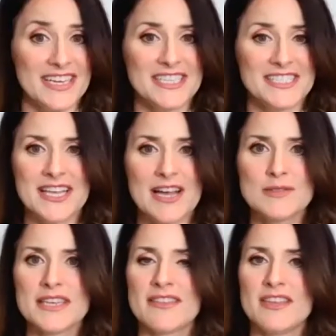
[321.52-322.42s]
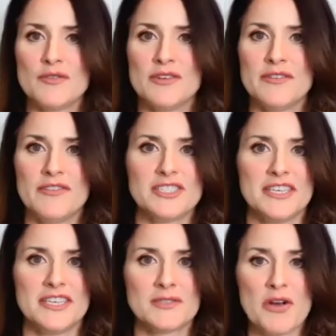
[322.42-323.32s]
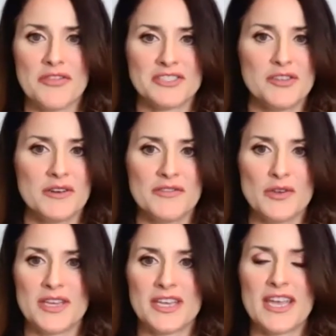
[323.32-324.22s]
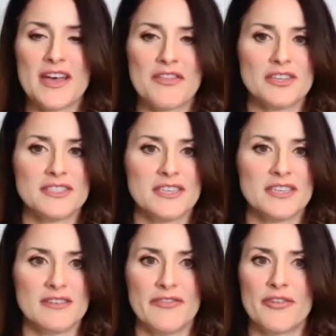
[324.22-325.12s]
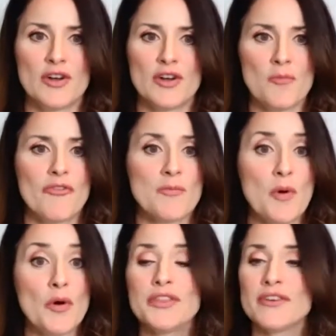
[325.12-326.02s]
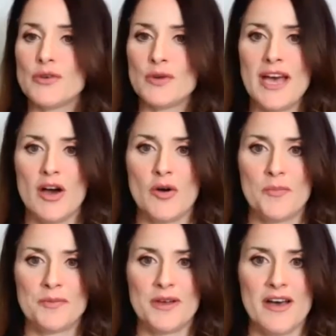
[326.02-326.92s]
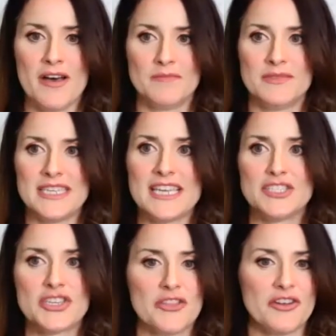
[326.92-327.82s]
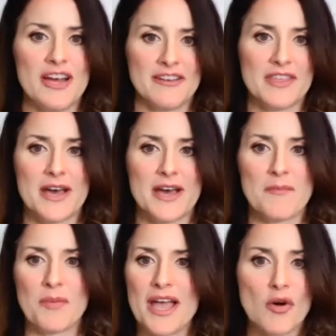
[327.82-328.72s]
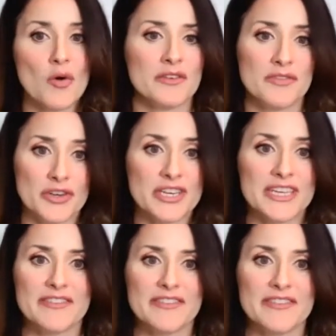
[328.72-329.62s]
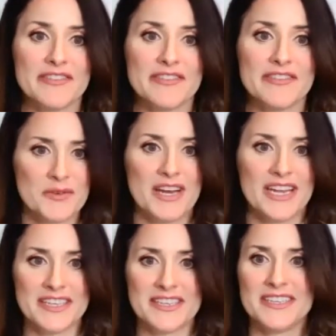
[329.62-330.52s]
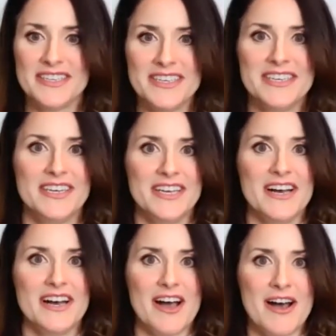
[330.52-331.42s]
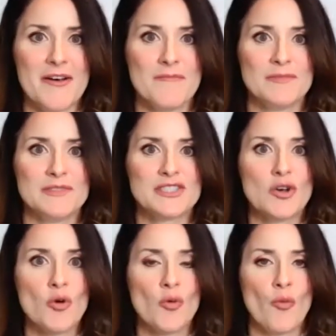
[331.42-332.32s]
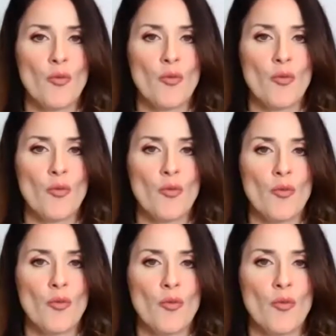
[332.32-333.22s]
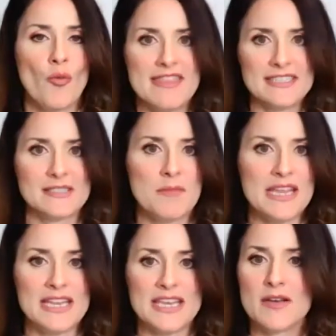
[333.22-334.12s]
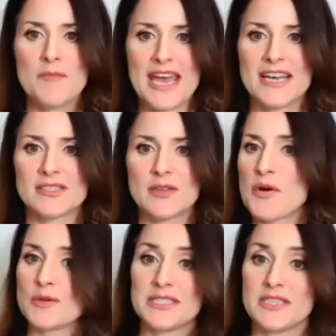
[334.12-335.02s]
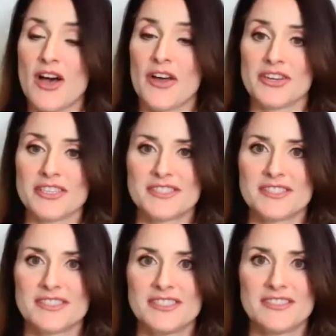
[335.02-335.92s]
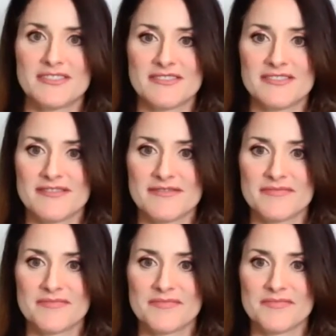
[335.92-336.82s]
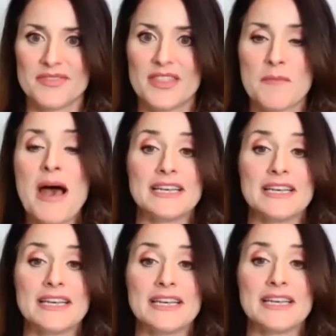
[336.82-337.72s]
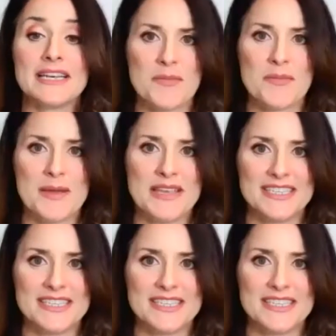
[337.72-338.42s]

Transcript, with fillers: sounds like the universe has brought the two of you together to for for both of you to help um, dig each other out of that black hole of grief, right? Um, so why why this medium as opposed to others? The podcast medium, I mean.